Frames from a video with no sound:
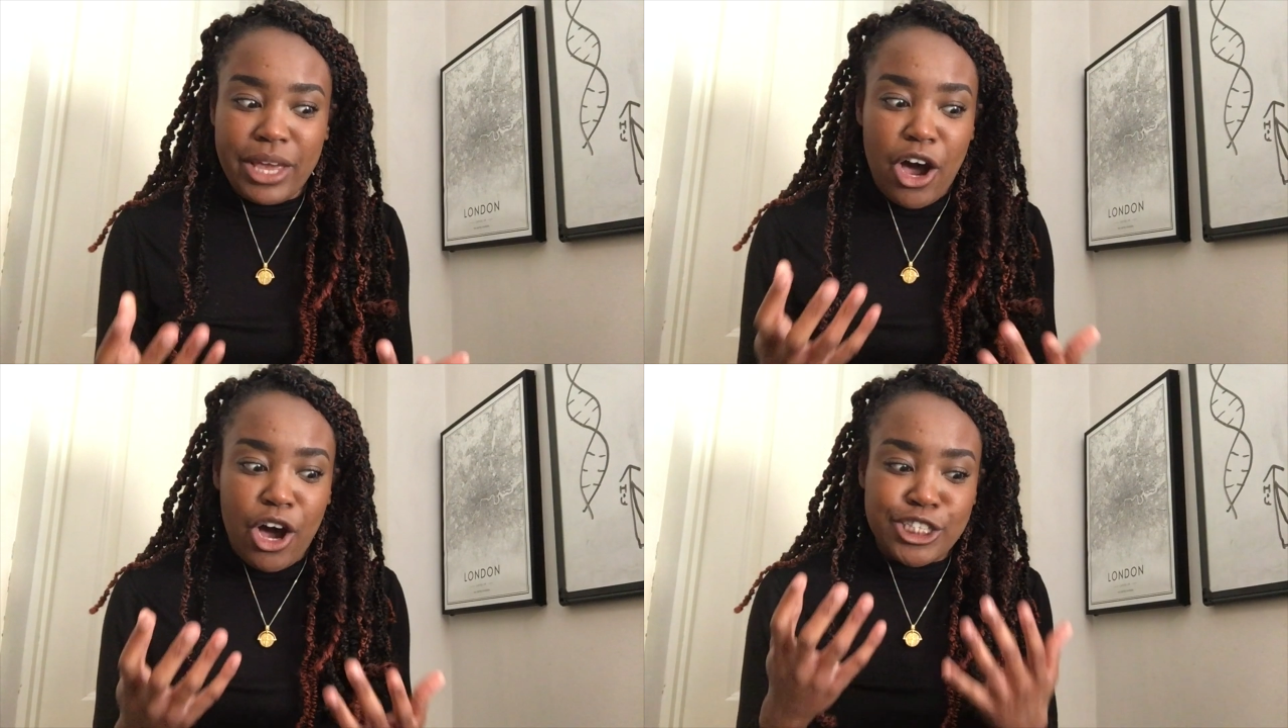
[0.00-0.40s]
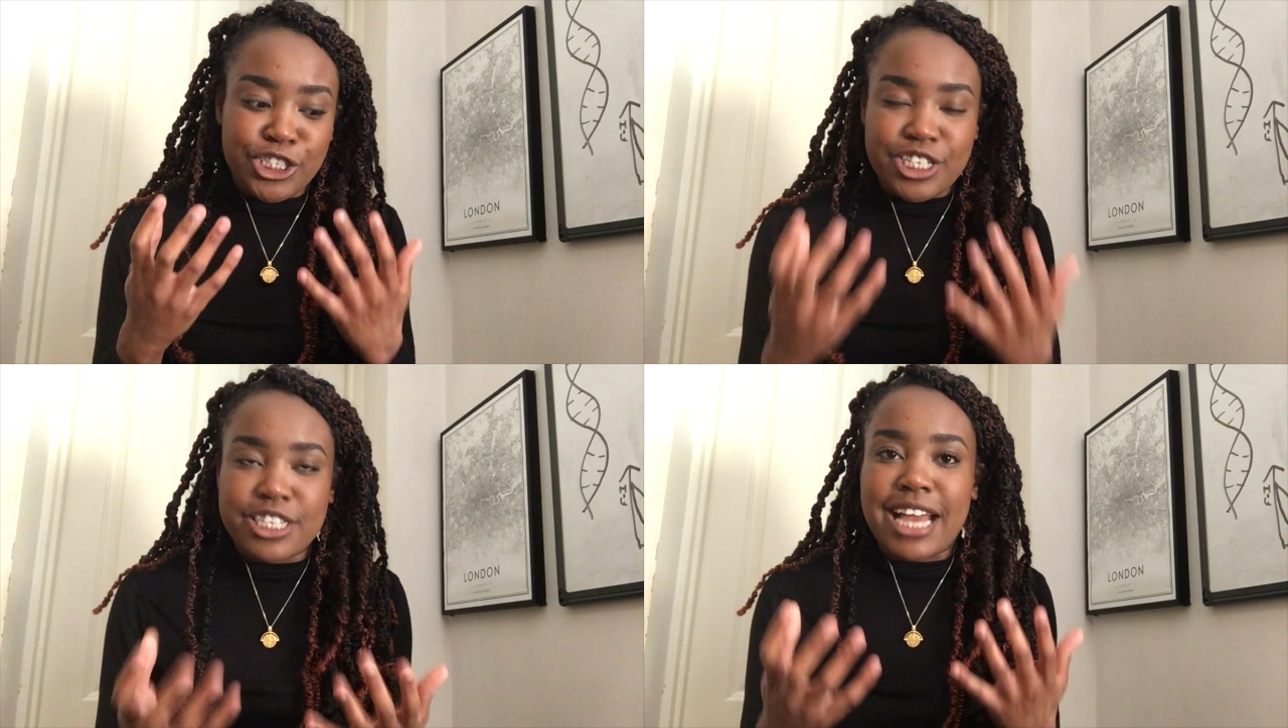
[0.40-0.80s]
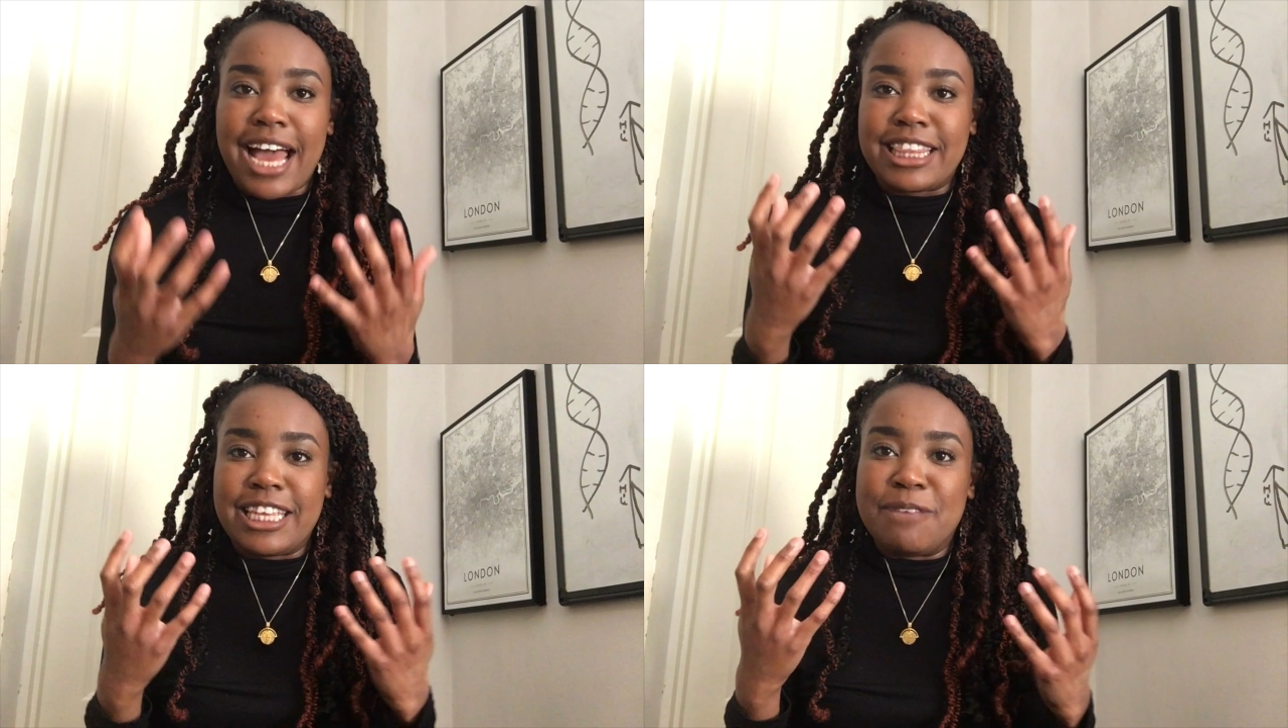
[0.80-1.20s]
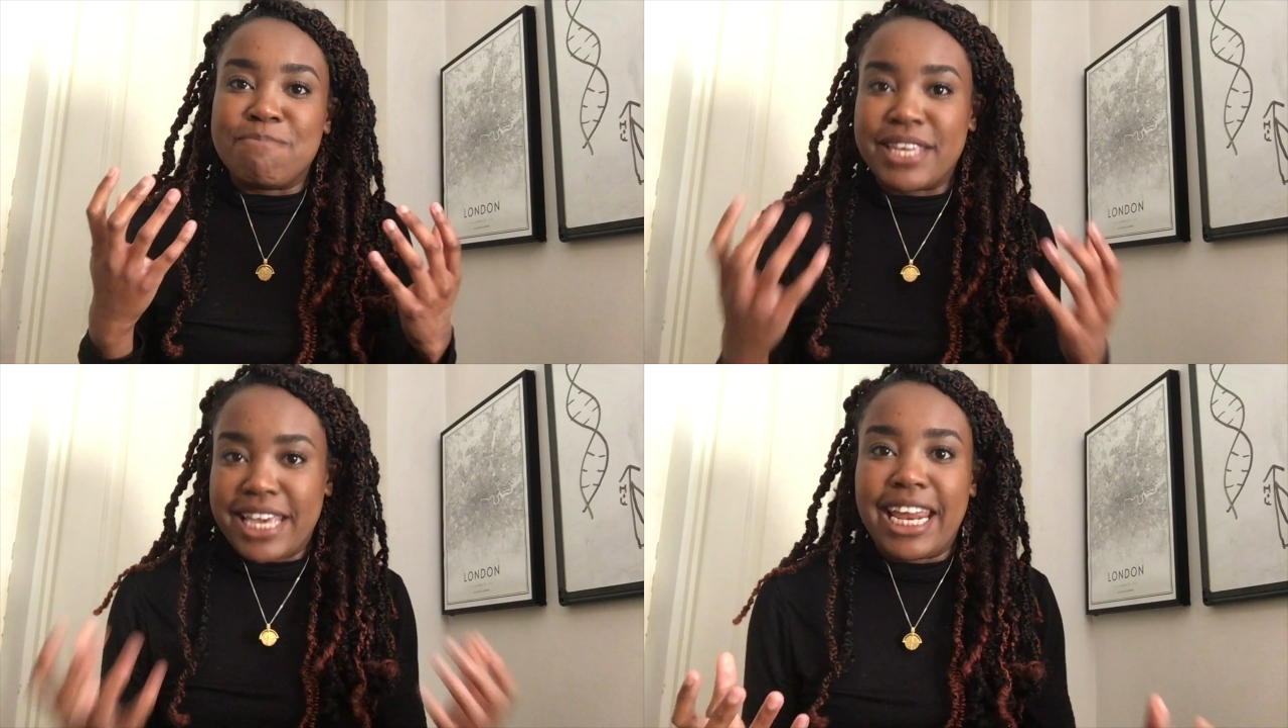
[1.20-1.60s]
are just at the
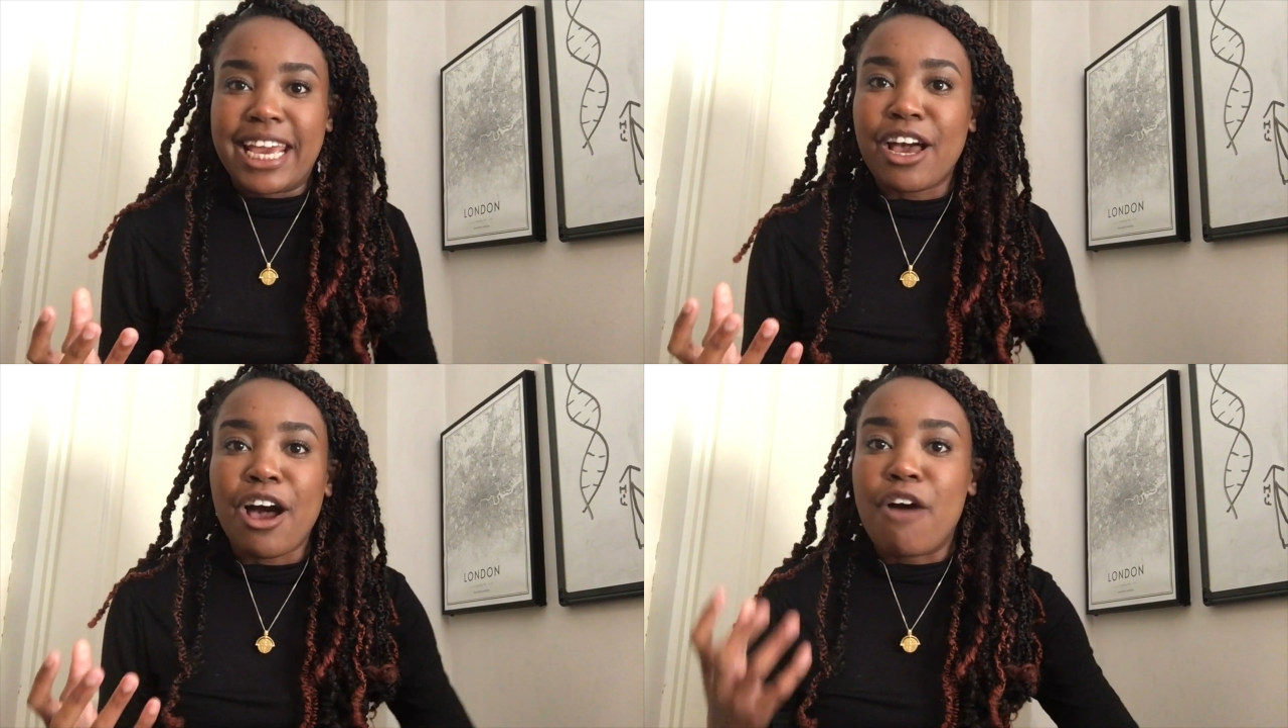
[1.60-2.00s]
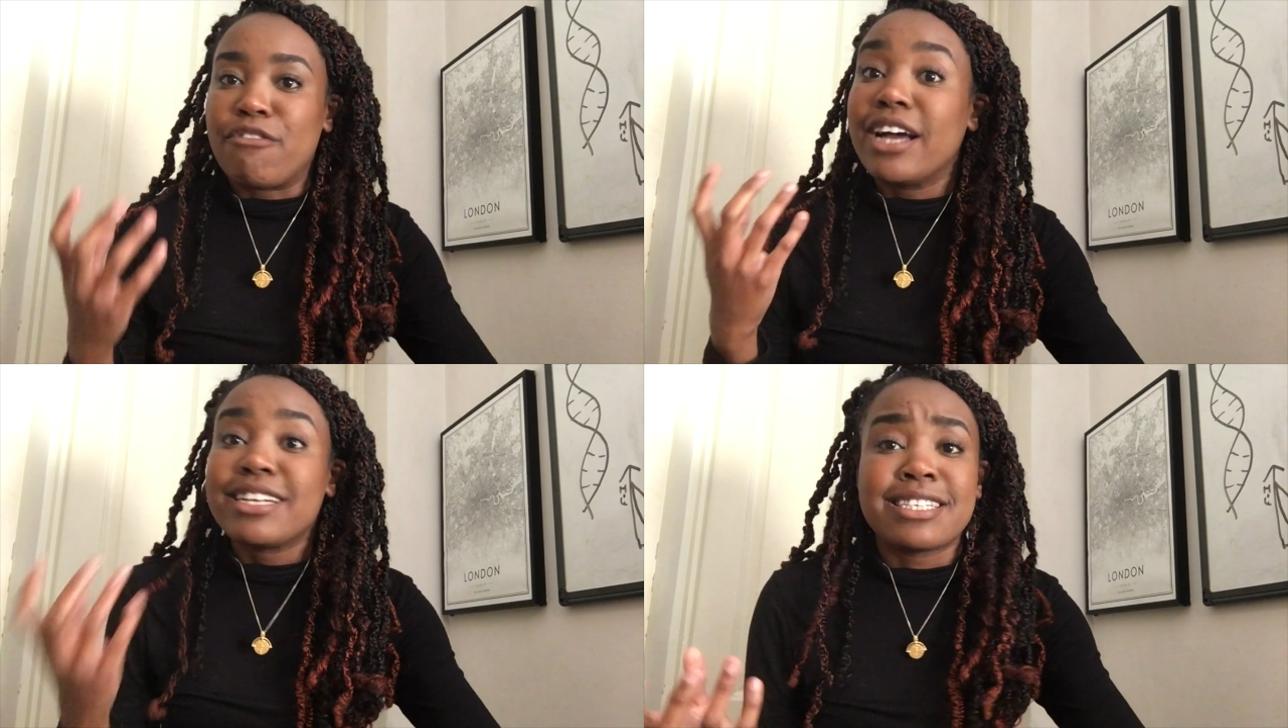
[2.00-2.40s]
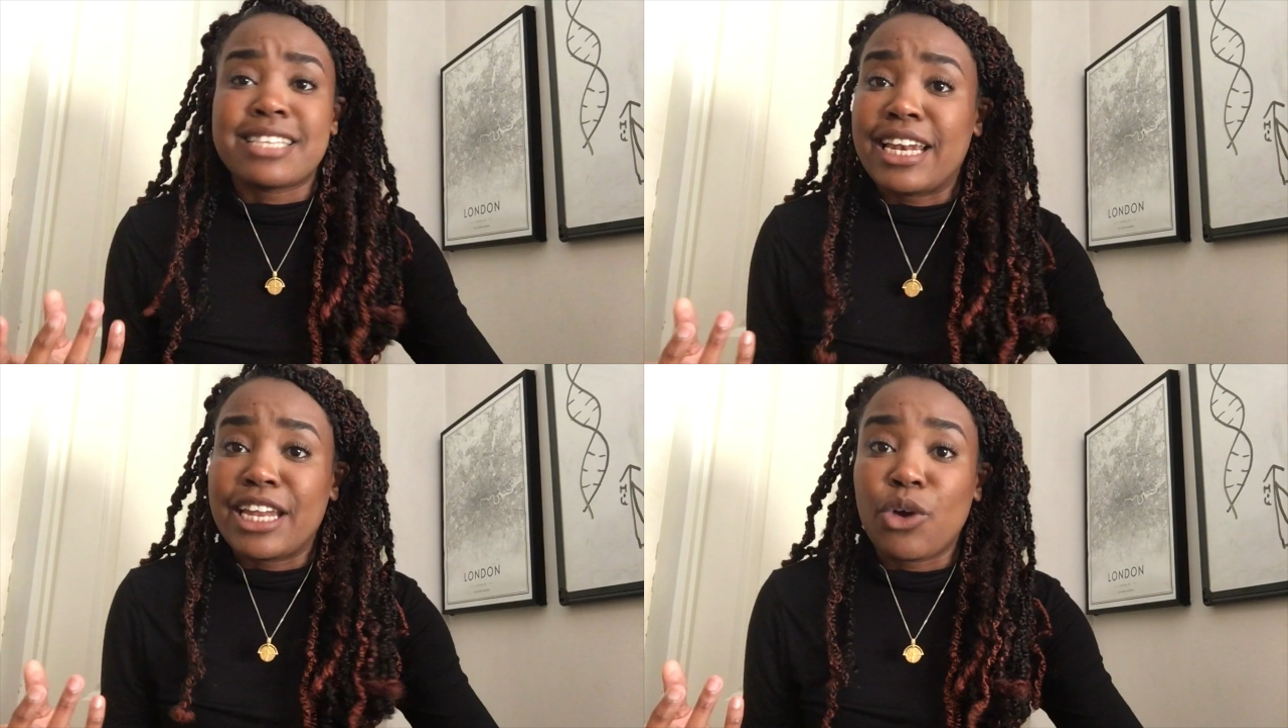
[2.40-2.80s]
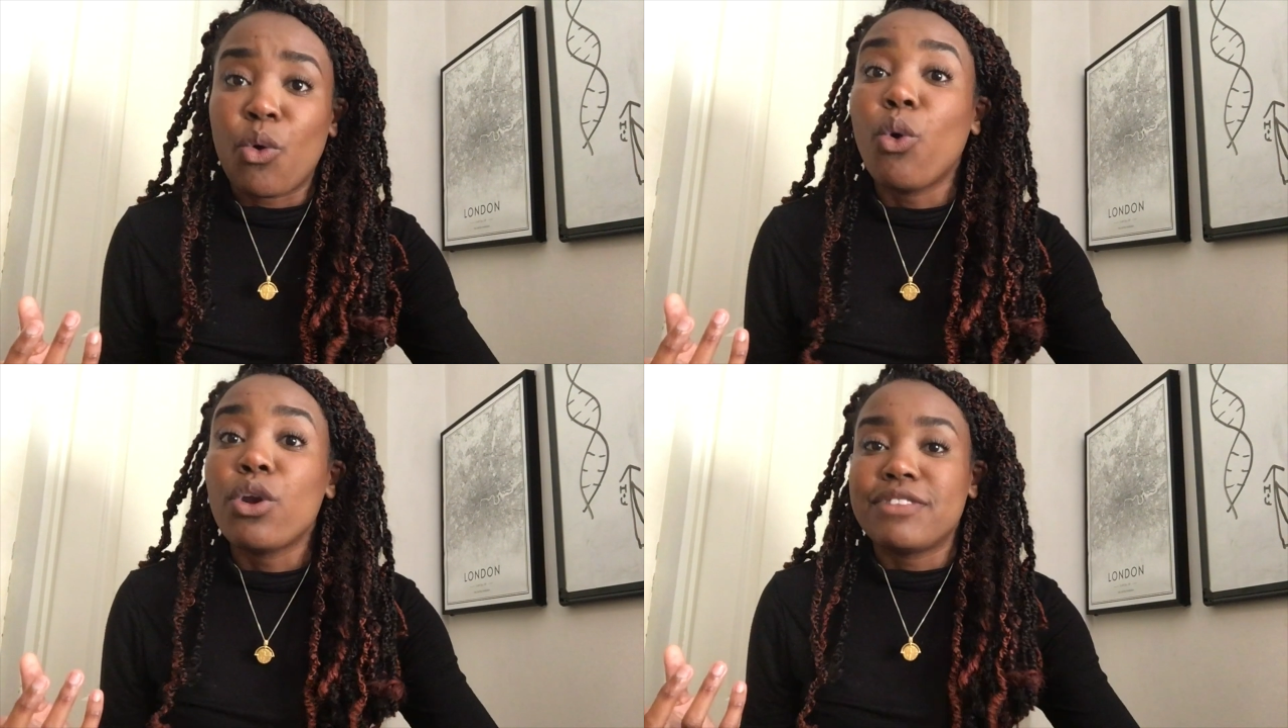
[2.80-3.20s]
beginning of understanding
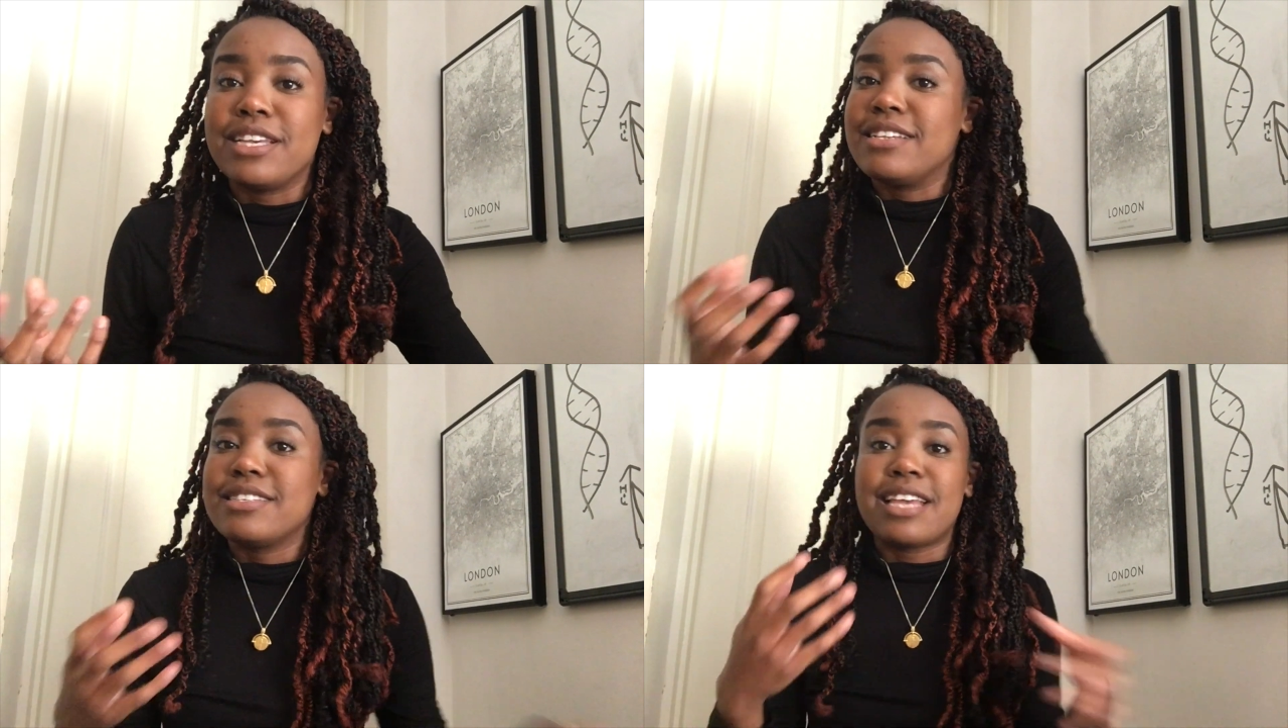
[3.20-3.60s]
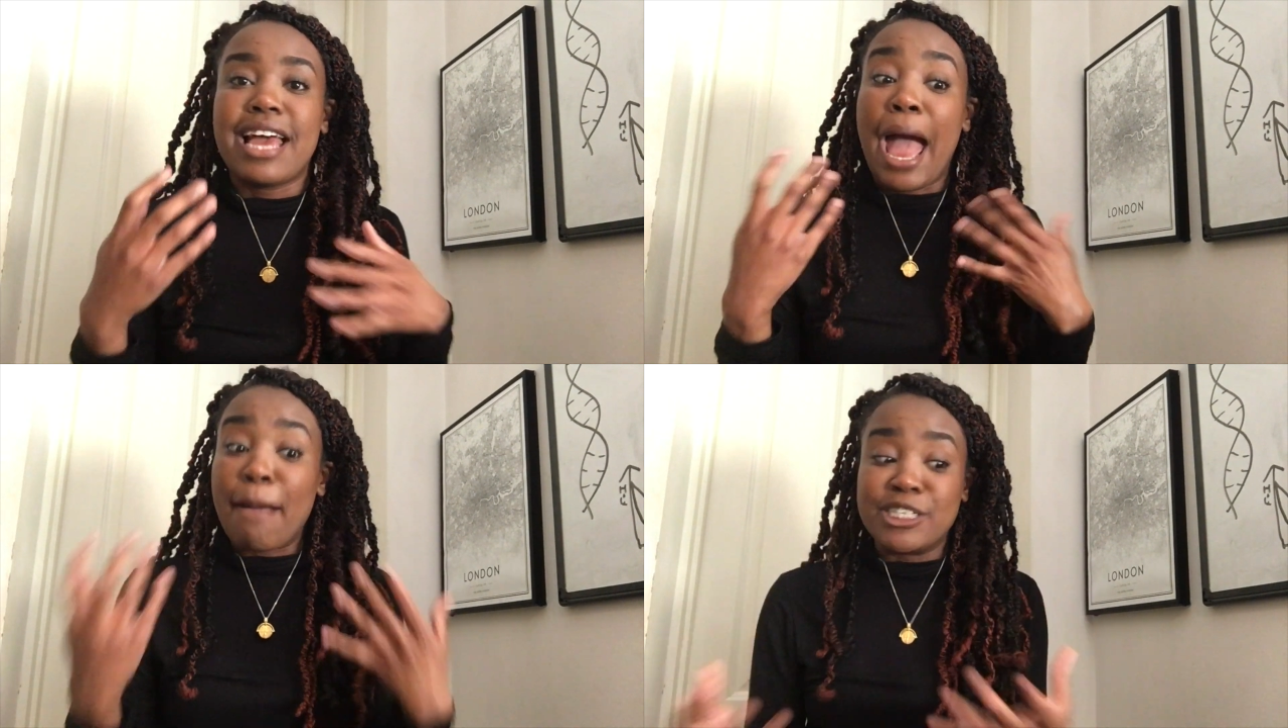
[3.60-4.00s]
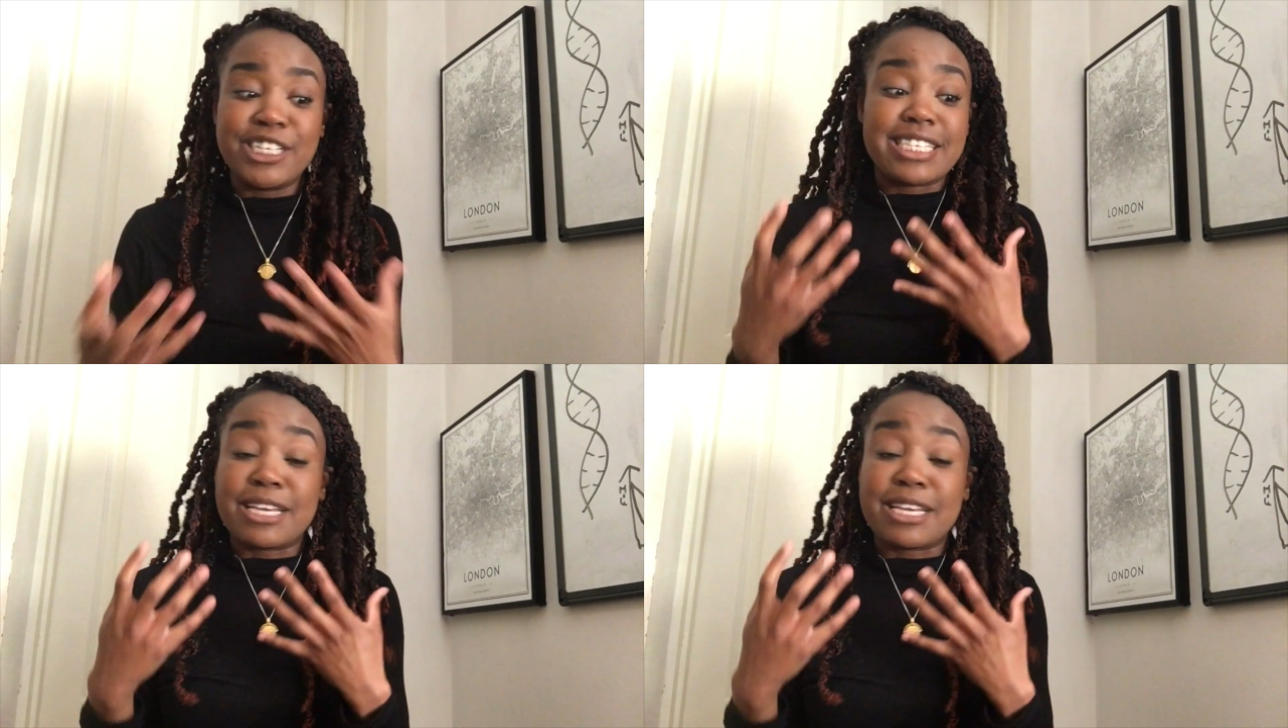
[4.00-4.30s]
all of these epigenetic